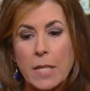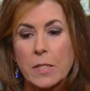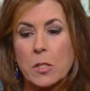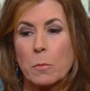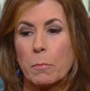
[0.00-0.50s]

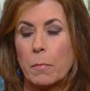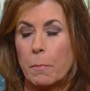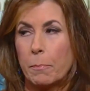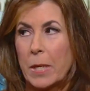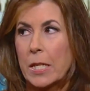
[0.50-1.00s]
must
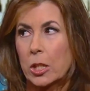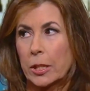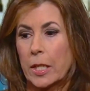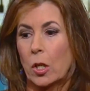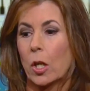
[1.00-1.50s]
be
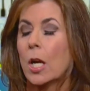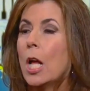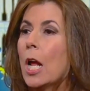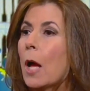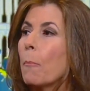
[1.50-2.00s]
clear,
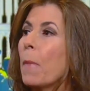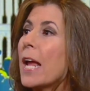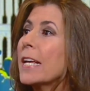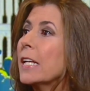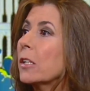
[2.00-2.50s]

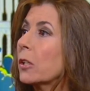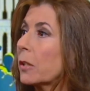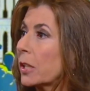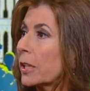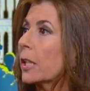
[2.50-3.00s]
making
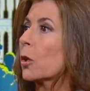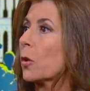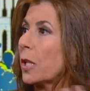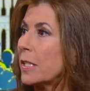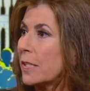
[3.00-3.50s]

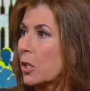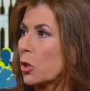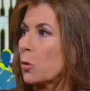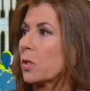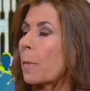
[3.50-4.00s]
clear these
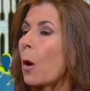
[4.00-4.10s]
issues